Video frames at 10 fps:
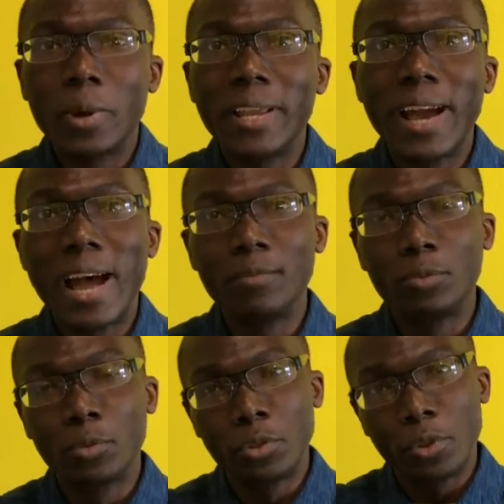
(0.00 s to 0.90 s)
really have
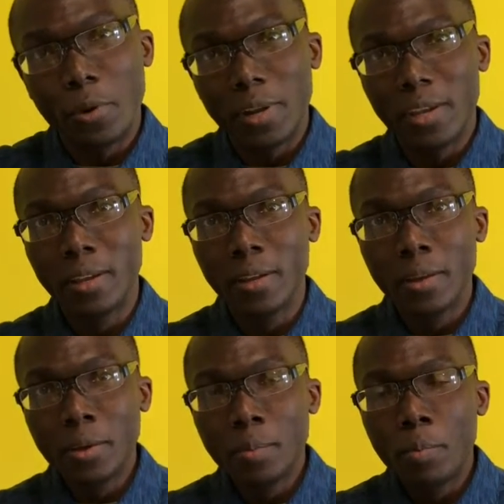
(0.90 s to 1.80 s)
to study,
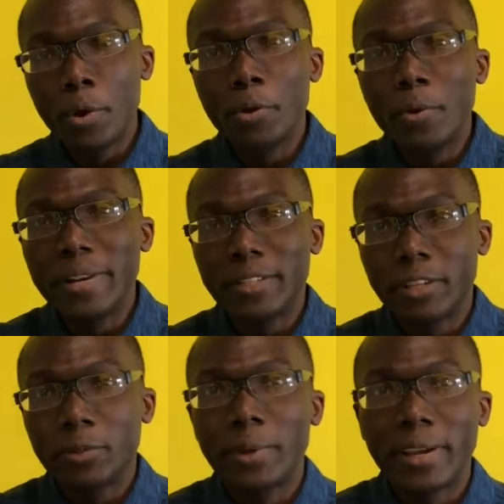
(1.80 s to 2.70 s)
but you don't
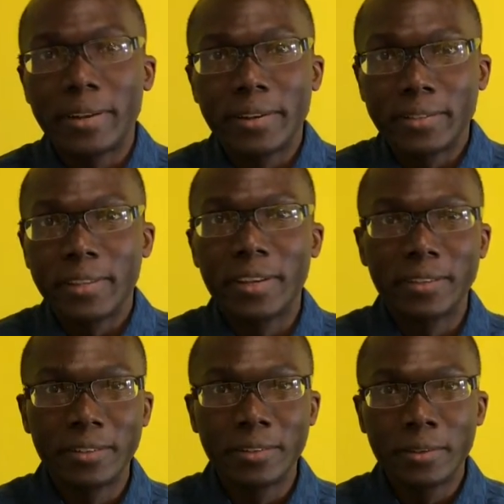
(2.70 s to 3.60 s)
necessarily understand.